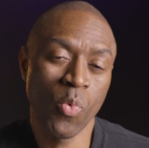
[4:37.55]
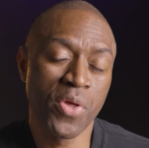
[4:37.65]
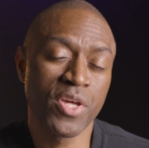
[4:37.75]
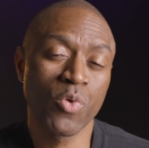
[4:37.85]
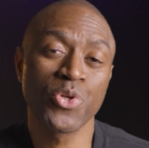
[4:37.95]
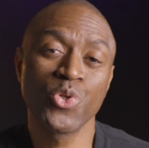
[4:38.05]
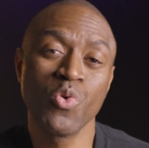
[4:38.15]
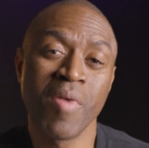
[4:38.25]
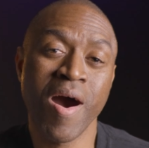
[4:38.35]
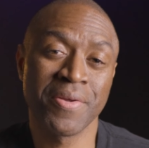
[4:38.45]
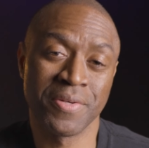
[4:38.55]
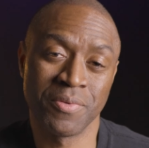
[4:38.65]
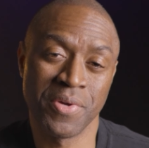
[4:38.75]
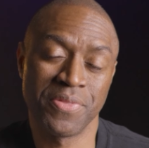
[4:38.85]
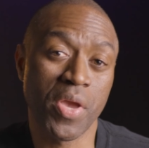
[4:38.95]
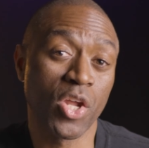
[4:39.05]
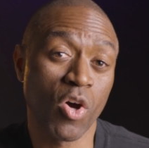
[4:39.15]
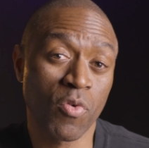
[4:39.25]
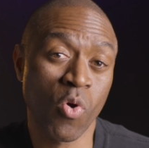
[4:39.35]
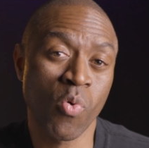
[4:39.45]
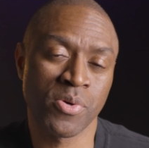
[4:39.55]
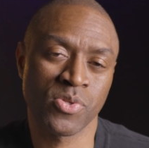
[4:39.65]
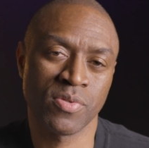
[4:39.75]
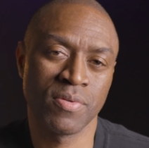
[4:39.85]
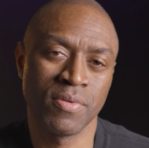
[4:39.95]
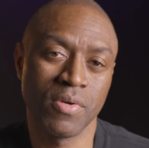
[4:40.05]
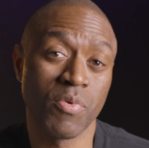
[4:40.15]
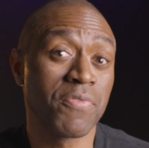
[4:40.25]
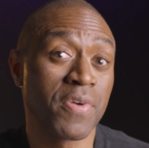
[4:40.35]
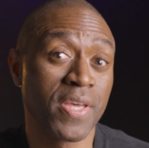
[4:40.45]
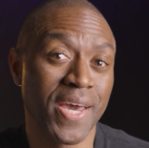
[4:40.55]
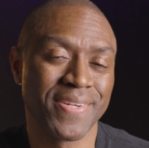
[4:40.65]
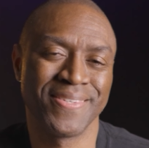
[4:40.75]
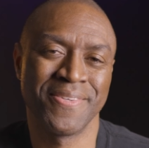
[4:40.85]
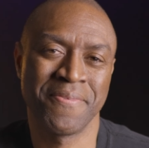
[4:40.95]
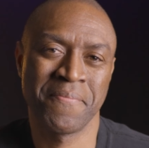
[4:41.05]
We think we're too modern. We get off course. We forget.